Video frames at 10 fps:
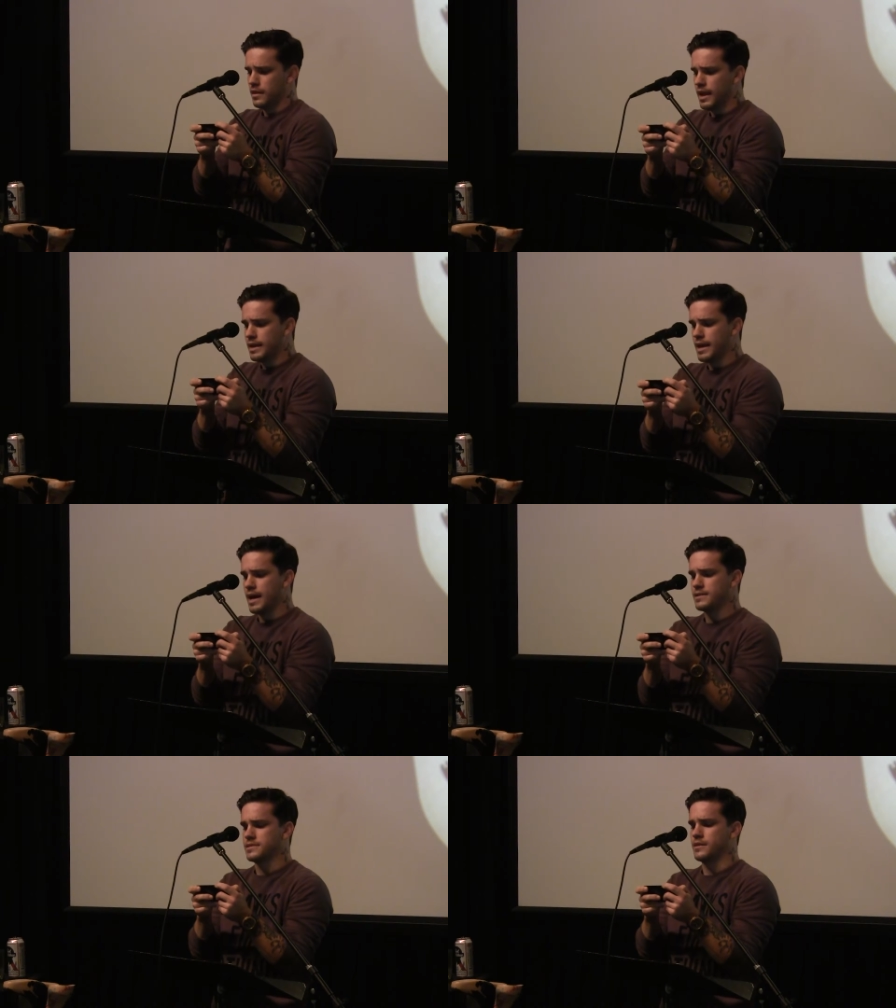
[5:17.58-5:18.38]
The light
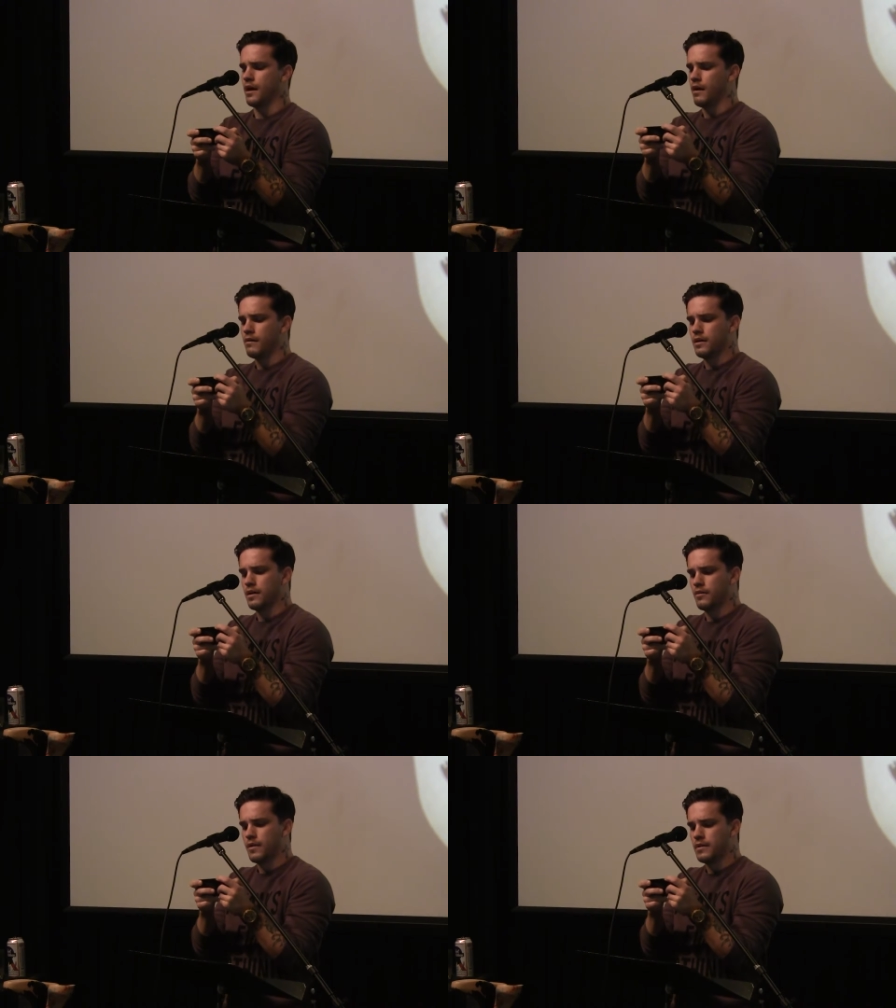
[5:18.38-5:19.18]
cast an
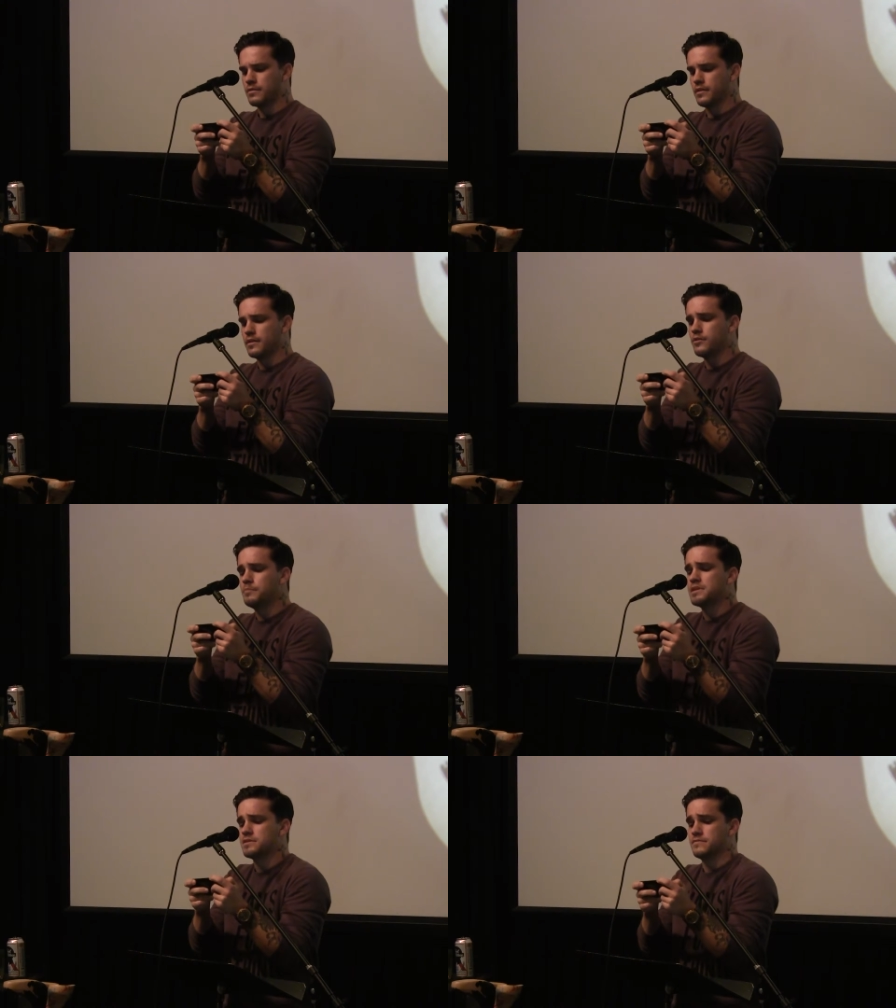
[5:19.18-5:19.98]
aura around the little
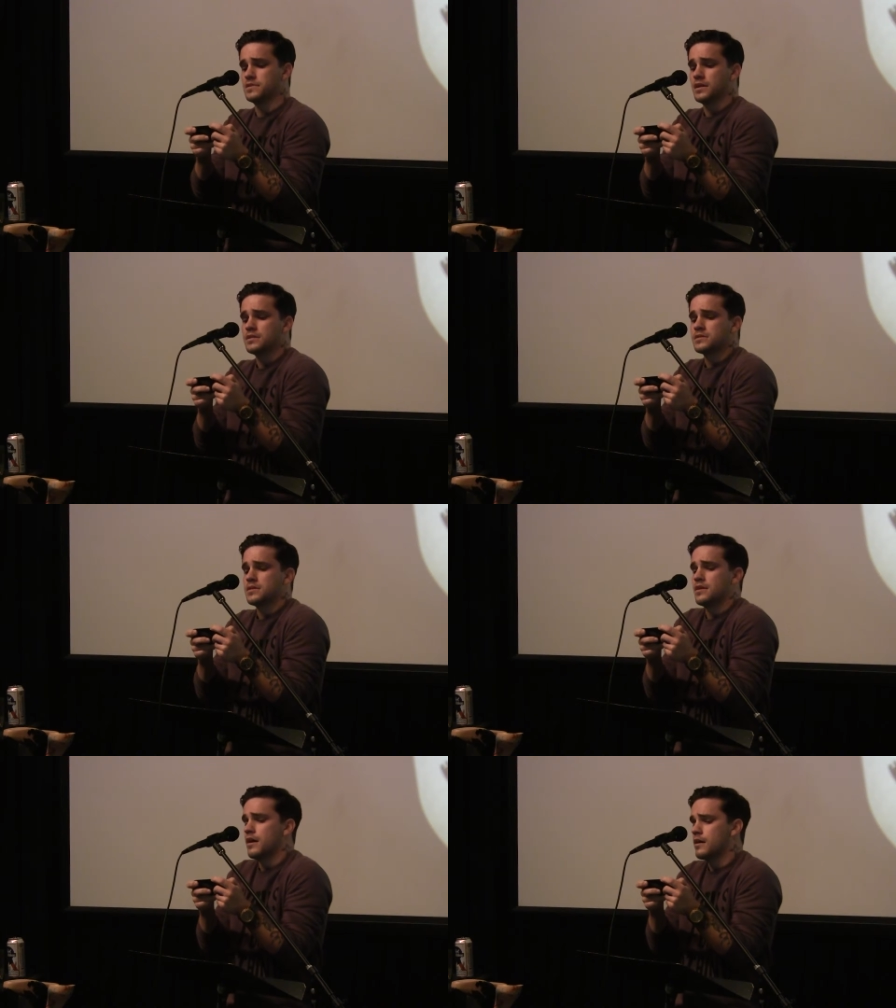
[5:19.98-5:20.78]
bits of
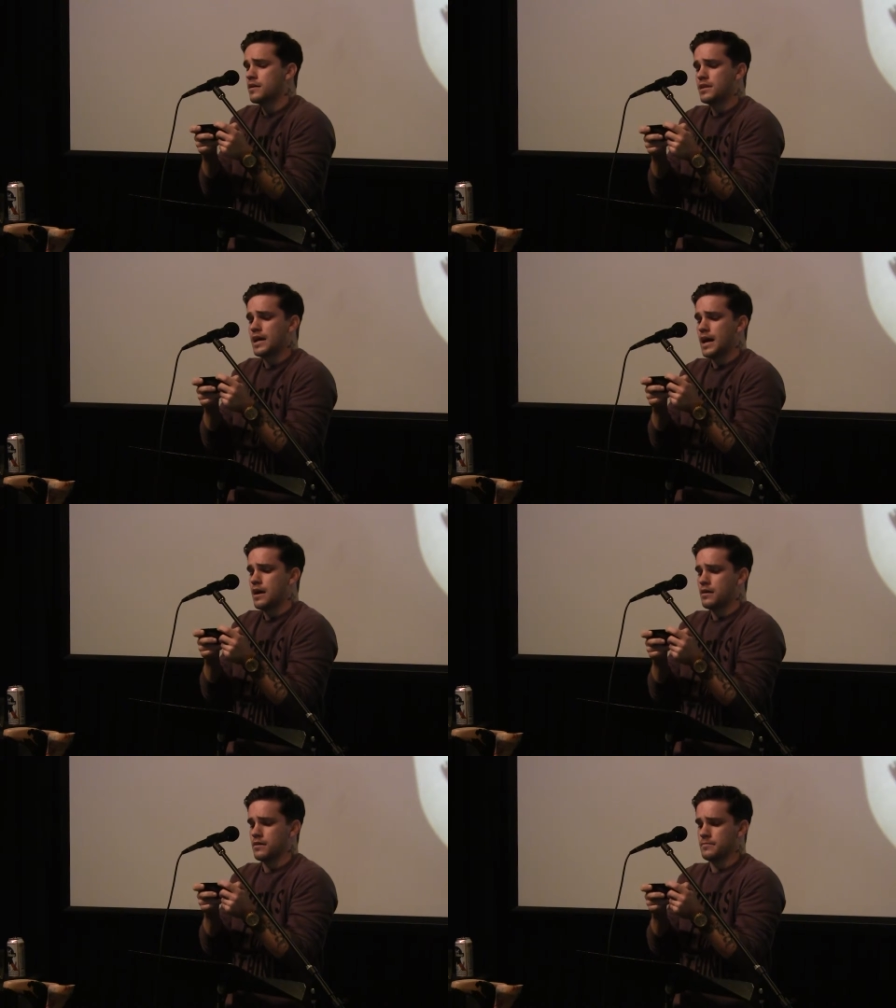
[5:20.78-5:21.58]
dust that hung in the
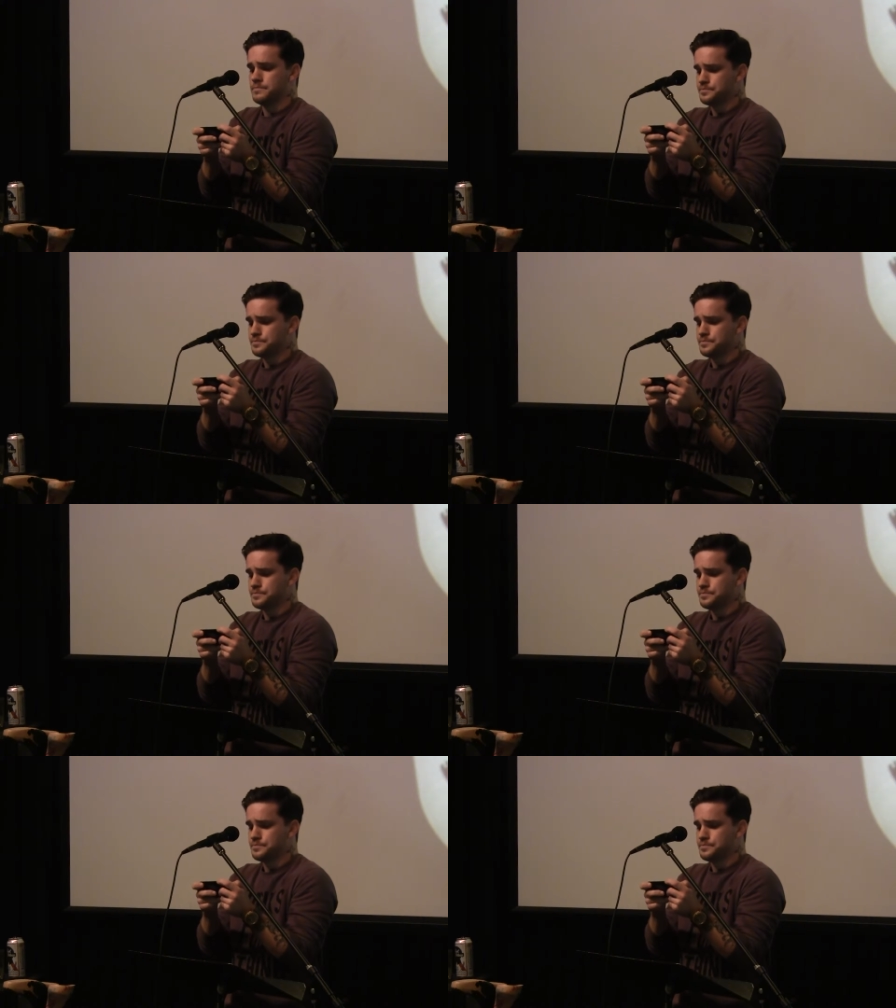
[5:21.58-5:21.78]
air.